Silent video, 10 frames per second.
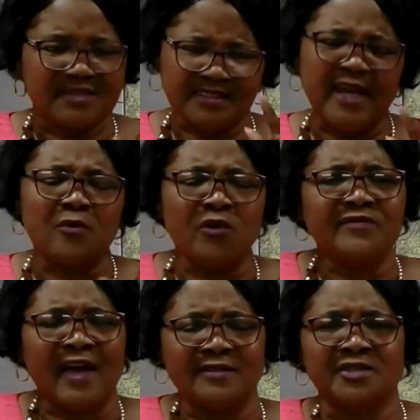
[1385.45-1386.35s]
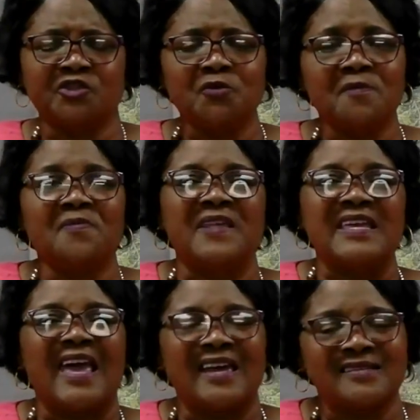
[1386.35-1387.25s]
Today we've got to do
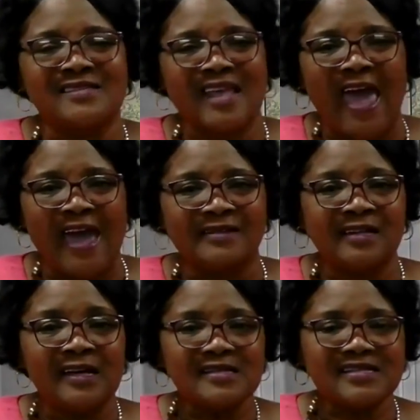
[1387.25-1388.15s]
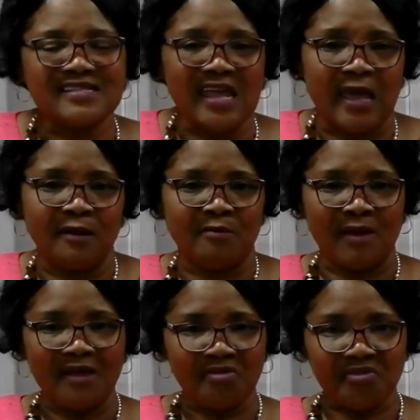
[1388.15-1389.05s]
the exact
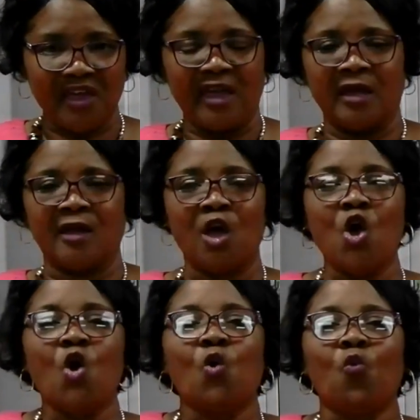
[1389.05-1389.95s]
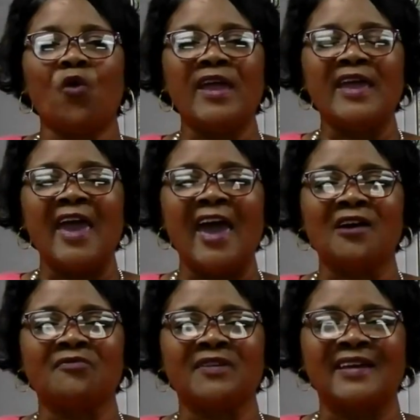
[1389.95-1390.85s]
same thing. We
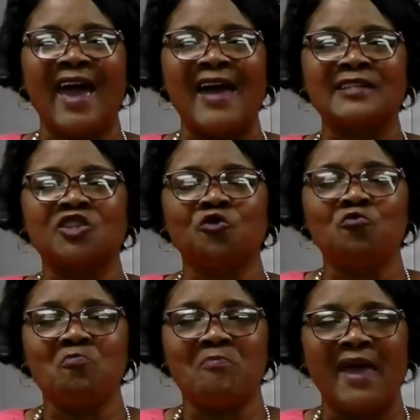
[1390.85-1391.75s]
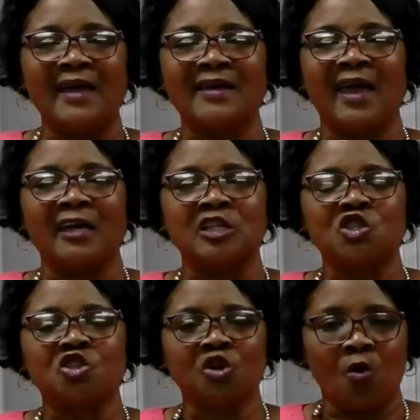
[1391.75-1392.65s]
have got to make a
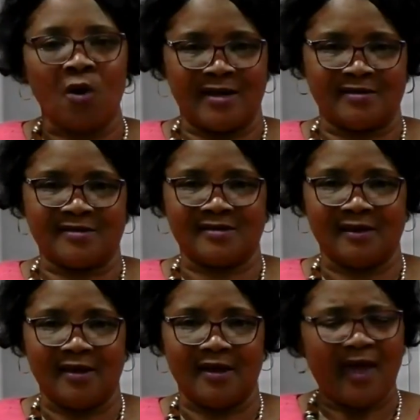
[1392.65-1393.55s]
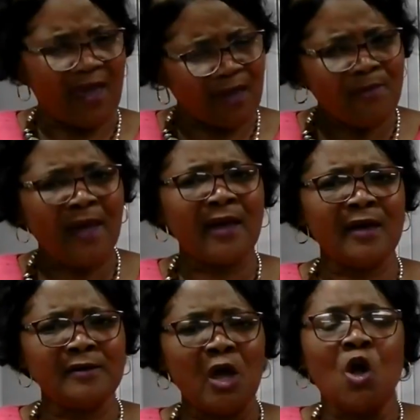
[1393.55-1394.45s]
choice.
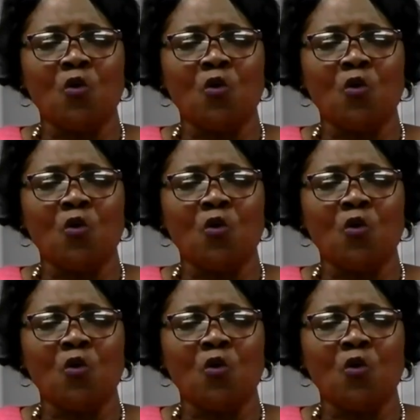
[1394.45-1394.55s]
Amen.